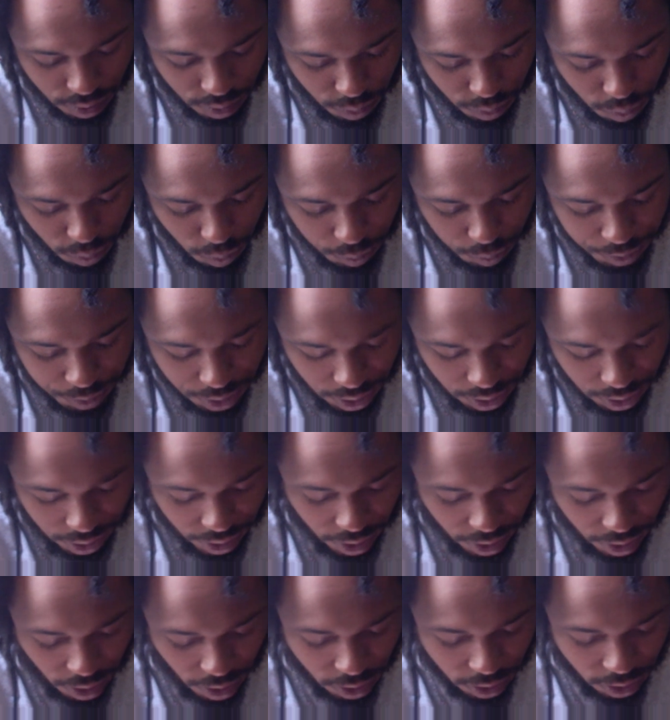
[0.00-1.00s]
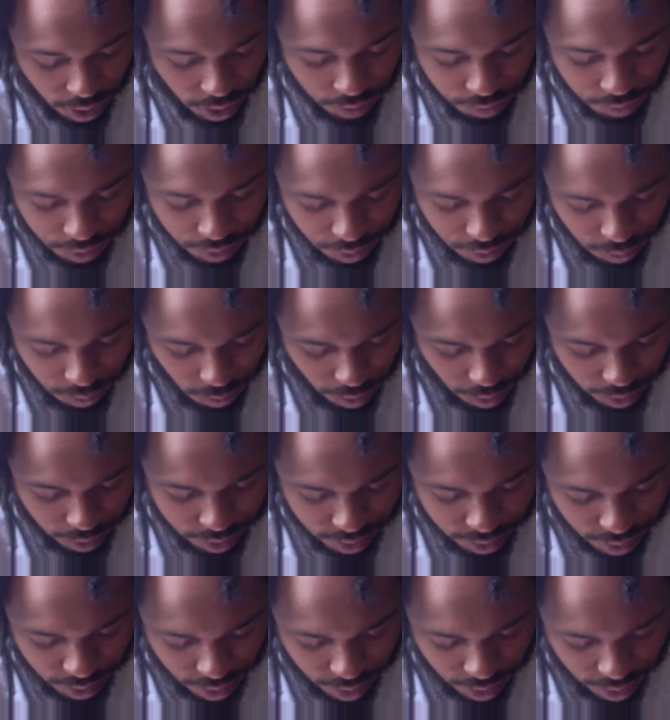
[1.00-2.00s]
when we look at our left and right
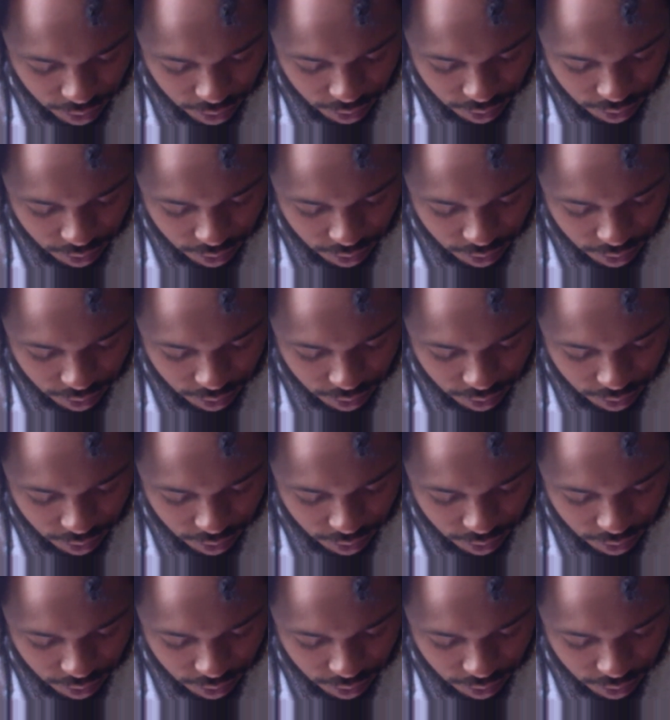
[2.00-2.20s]
side,